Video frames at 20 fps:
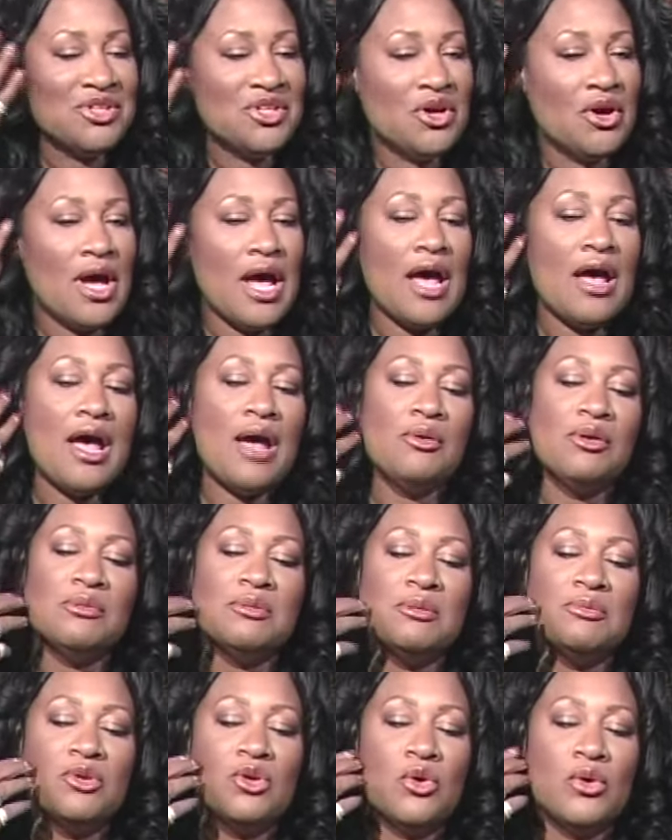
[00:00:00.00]
You know, I, I
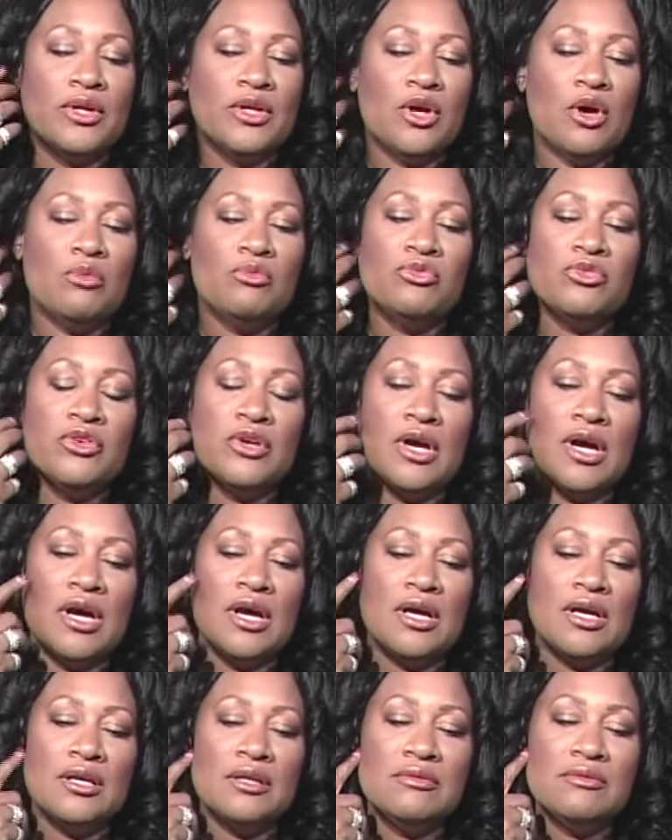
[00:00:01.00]
remember going home for
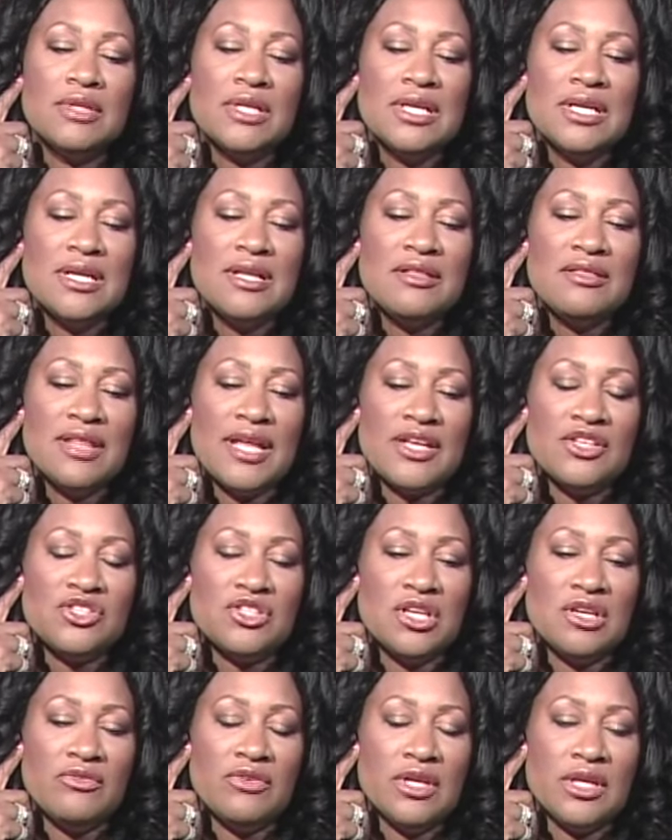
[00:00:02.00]
uh,
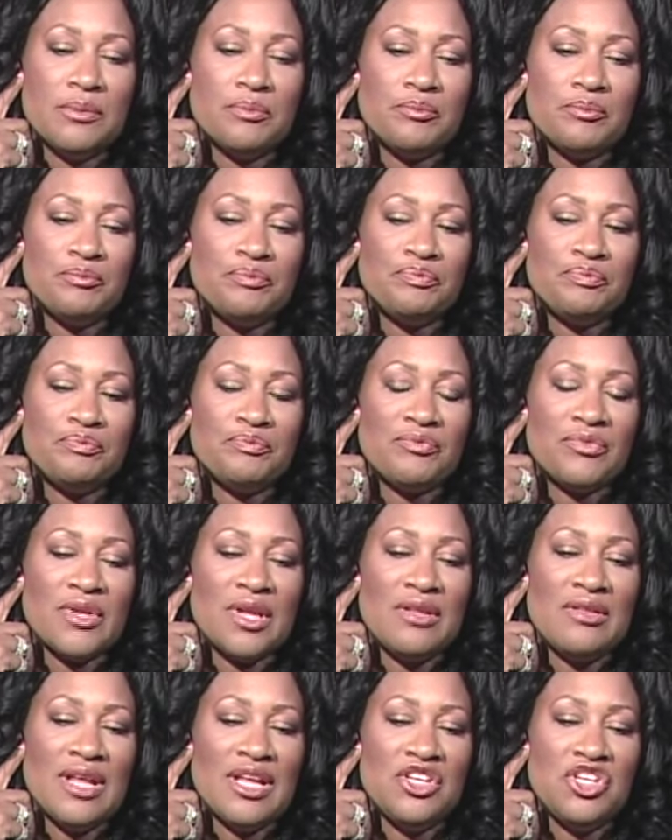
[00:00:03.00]
Thanksgiving
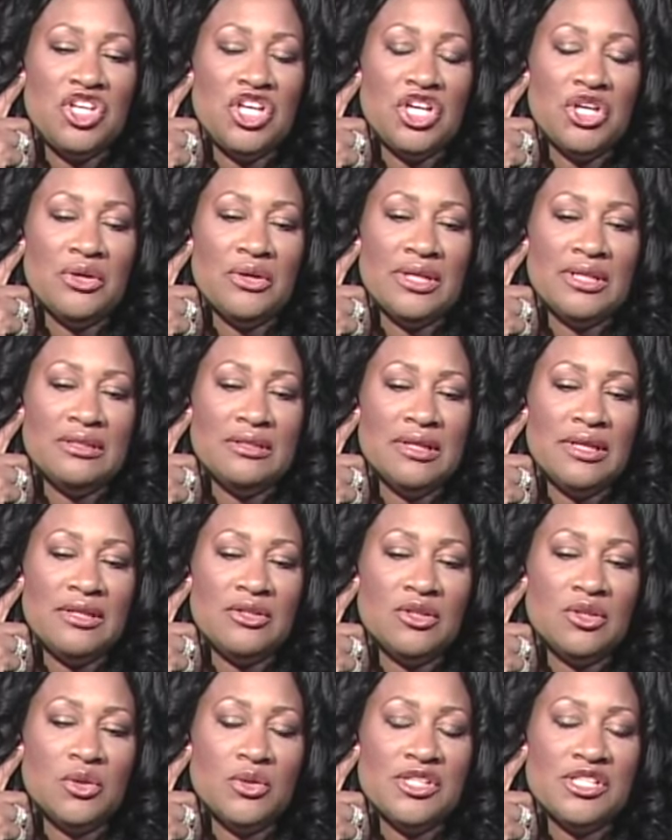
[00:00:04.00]
that year, and,
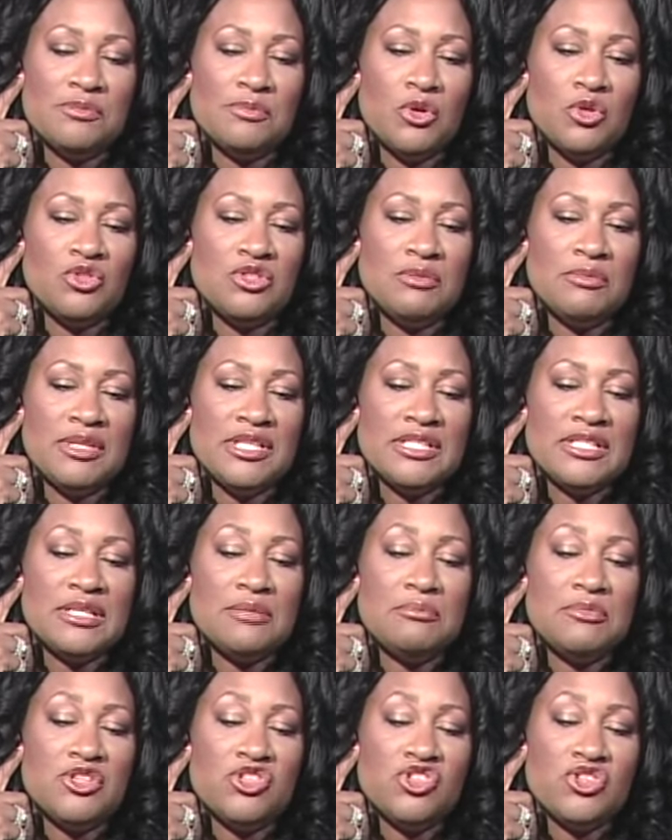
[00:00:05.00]
and the Lord spoke to me and
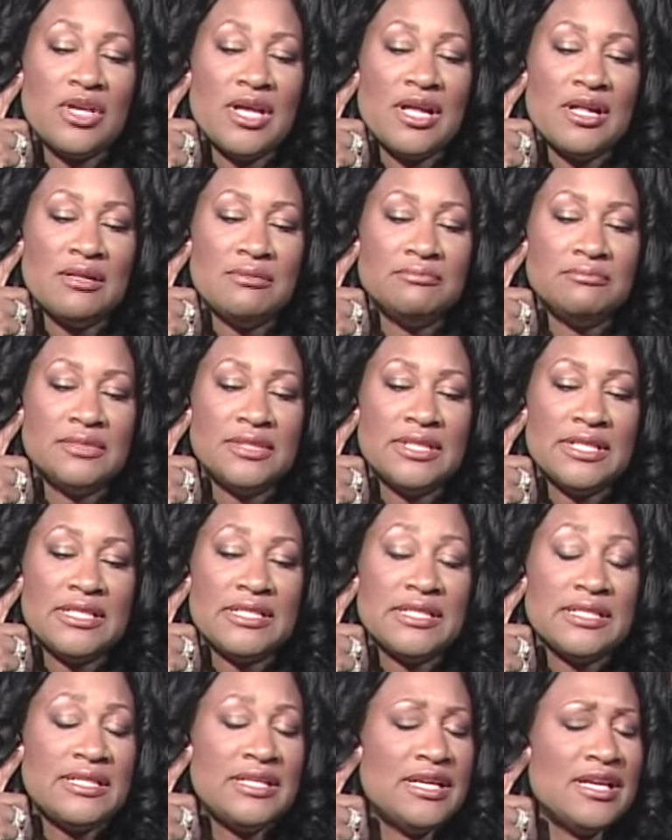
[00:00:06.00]
said, "Michelle," and I
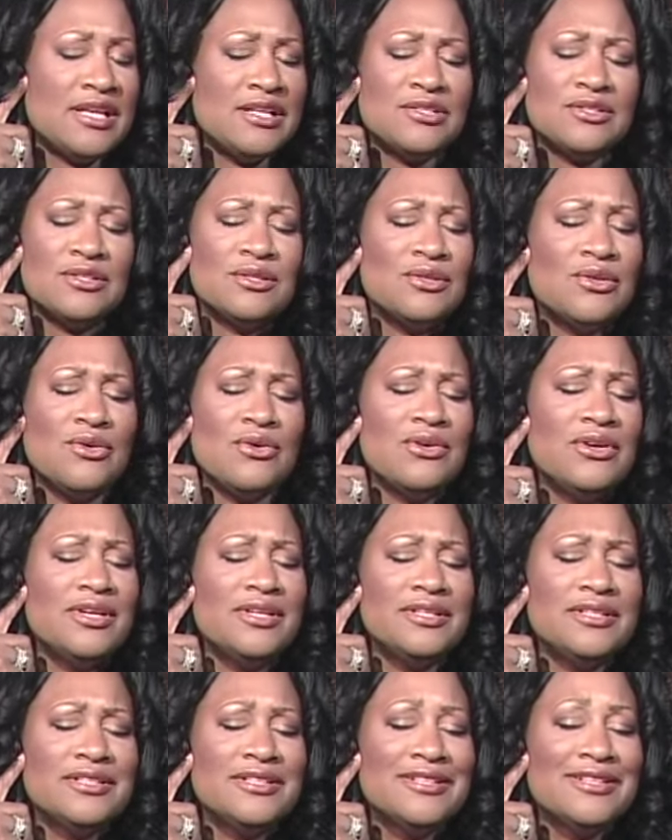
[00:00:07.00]
said, "Yes,
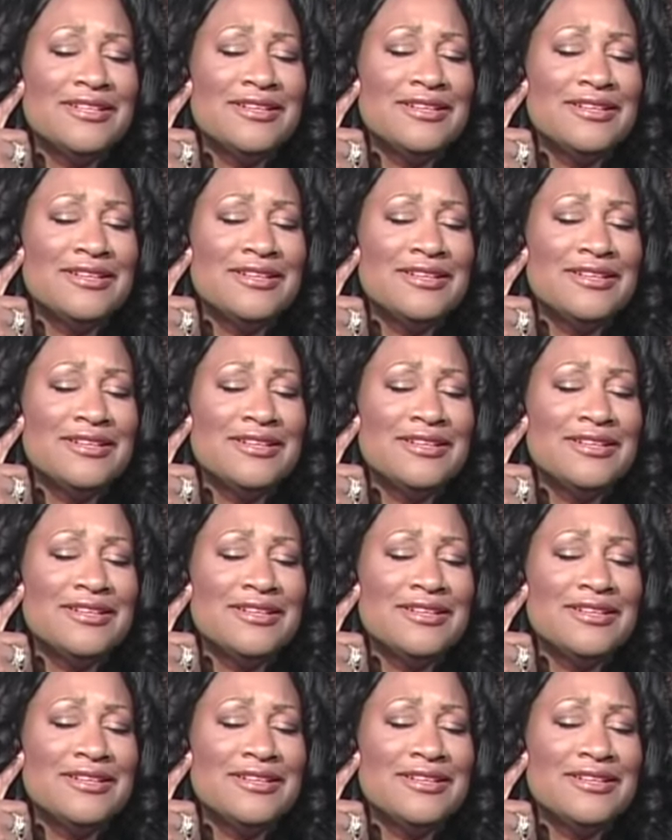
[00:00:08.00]
Lord."